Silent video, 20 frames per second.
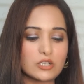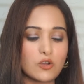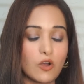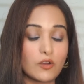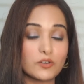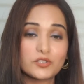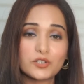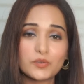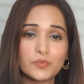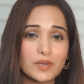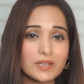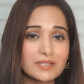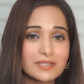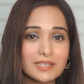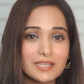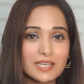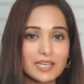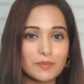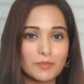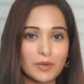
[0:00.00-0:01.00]

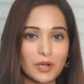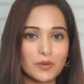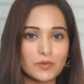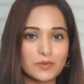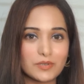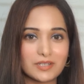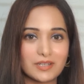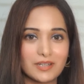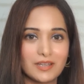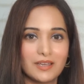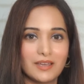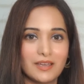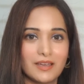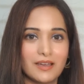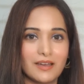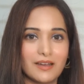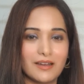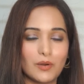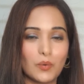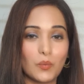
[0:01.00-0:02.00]
controversy about
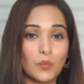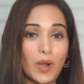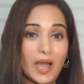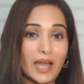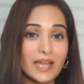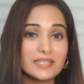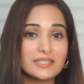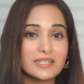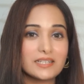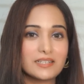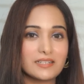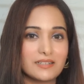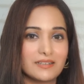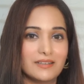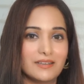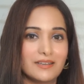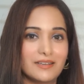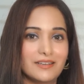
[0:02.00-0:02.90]
uh, why did